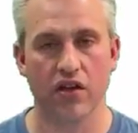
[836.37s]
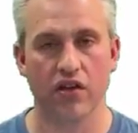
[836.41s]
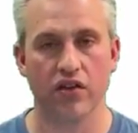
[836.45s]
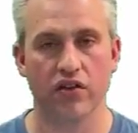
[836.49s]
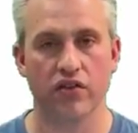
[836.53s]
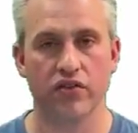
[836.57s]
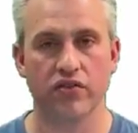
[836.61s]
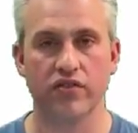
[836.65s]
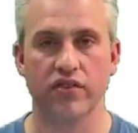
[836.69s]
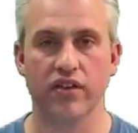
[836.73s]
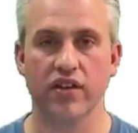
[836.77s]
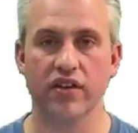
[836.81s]

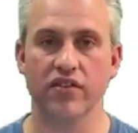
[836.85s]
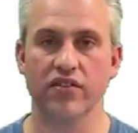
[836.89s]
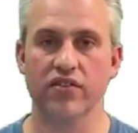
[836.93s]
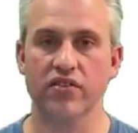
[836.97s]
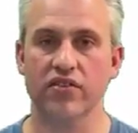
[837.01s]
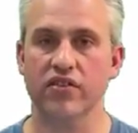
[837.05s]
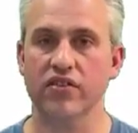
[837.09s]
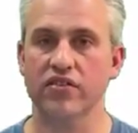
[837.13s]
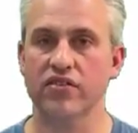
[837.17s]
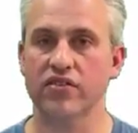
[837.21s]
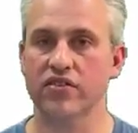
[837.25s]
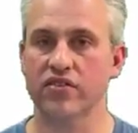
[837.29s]
Since
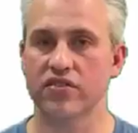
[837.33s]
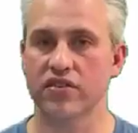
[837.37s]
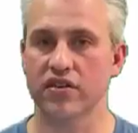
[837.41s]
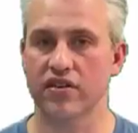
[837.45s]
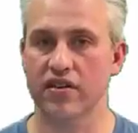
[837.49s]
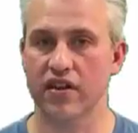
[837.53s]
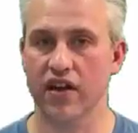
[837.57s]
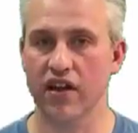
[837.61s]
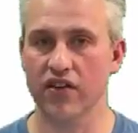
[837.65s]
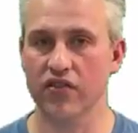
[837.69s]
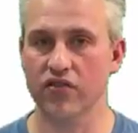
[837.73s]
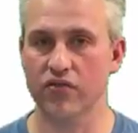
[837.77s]
this is a
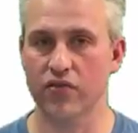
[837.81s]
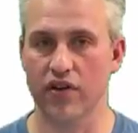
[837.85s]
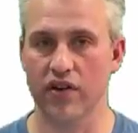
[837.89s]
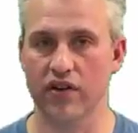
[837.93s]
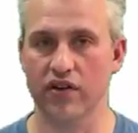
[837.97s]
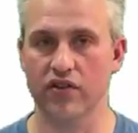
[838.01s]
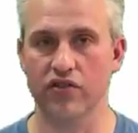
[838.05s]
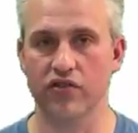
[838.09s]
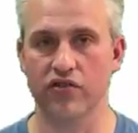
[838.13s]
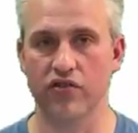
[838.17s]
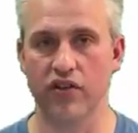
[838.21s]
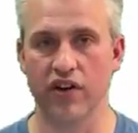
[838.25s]
test
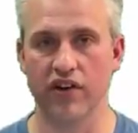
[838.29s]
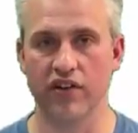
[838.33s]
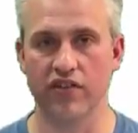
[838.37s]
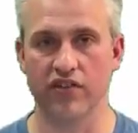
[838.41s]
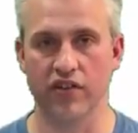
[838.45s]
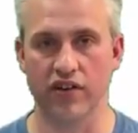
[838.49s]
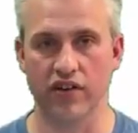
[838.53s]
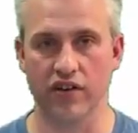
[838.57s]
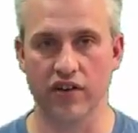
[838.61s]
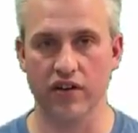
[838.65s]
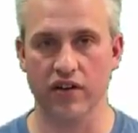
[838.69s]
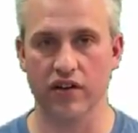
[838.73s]
registration,
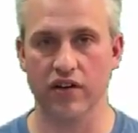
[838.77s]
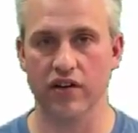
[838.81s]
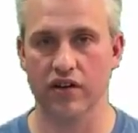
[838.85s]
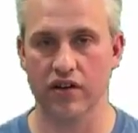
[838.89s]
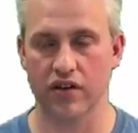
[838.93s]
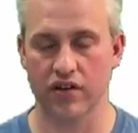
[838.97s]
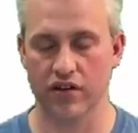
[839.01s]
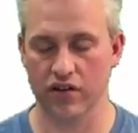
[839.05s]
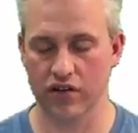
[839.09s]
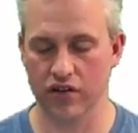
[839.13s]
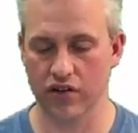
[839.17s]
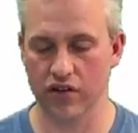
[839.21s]

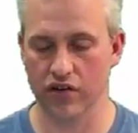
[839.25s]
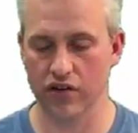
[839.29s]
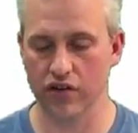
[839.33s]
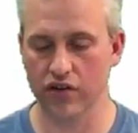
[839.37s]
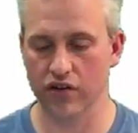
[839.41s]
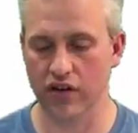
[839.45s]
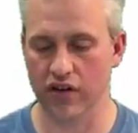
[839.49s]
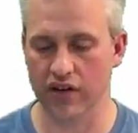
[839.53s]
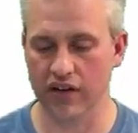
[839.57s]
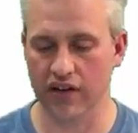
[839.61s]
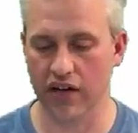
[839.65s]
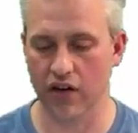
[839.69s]
you
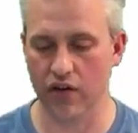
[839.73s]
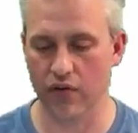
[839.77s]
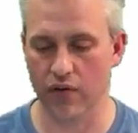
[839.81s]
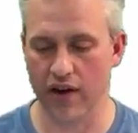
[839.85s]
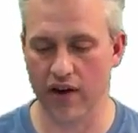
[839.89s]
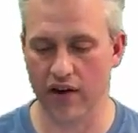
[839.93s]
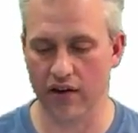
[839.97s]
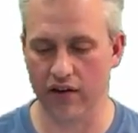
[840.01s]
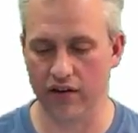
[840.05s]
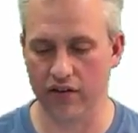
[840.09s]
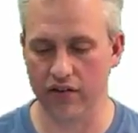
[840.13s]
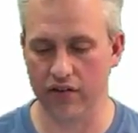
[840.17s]
can get
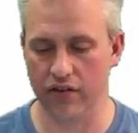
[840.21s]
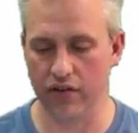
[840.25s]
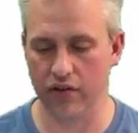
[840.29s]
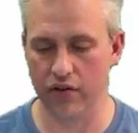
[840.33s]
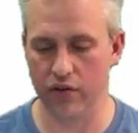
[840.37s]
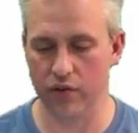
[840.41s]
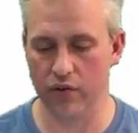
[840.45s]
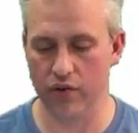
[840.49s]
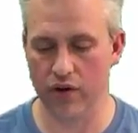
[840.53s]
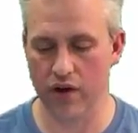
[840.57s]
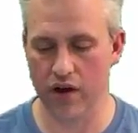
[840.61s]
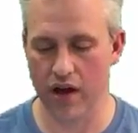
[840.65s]
around it
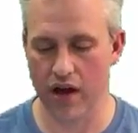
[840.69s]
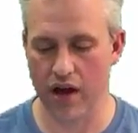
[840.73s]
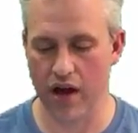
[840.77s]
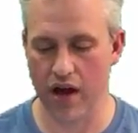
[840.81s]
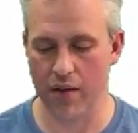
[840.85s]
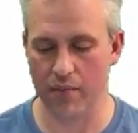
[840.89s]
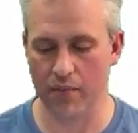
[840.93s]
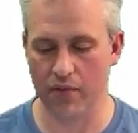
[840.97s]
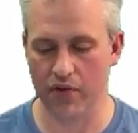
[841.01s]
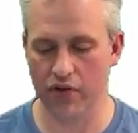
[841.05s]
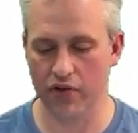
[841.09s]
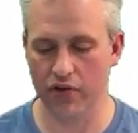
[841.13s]

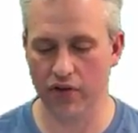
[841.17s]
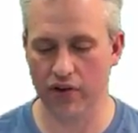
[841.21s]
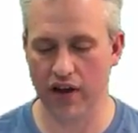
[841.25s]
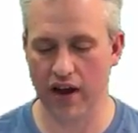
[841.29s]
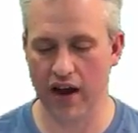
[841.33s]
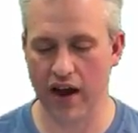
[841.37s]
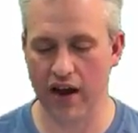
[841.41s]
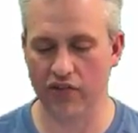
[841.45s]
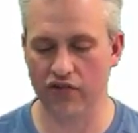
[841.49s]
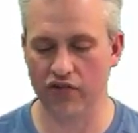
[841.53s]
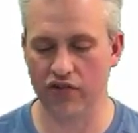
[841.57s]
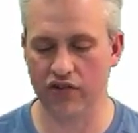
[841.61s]
though. You can
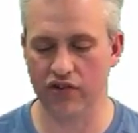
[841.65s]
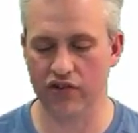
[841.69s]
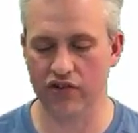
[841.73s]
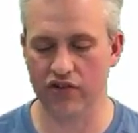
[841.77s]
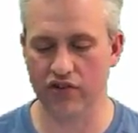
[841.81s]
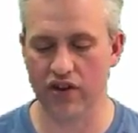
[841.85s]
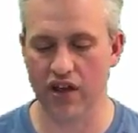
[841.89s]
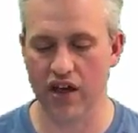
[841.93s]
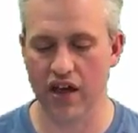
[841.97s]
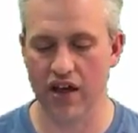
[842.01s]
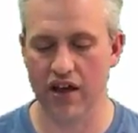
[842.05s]
actually just